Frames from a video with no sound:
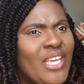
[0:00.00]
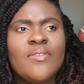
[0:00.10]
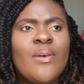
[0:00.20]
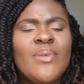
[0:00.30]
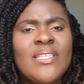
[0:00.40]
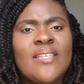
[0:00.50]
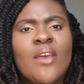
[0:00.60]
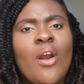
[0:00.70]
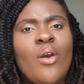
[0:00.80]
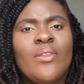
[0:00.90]
If someone says,
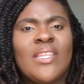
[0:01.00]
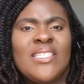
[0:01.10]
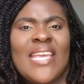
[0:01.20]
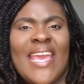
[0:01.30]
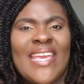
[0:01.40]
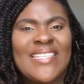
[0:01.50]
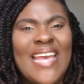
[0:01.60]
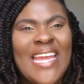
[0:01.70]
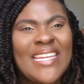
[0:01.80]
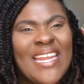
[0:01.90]
oh, this cake is
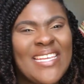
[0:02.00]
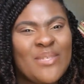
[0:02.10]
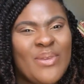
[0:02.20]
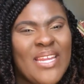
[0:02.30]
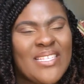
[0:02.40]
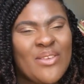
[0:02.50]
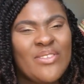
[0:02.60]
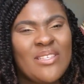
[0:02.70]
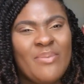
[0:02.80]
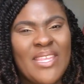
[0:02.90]
kind of not as sweet as it
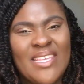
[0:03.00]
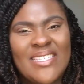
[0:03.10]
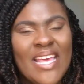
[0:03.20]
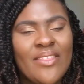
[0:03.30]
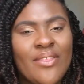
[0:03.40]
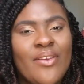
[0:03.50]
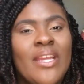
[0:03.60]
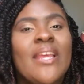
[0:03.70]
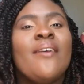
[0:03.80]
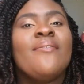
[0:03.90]
used to be, this, that, and the
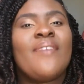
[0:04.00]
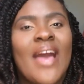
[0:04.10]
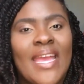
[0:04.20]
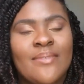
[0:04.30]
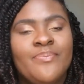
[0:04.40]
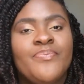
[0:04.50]
third, fine.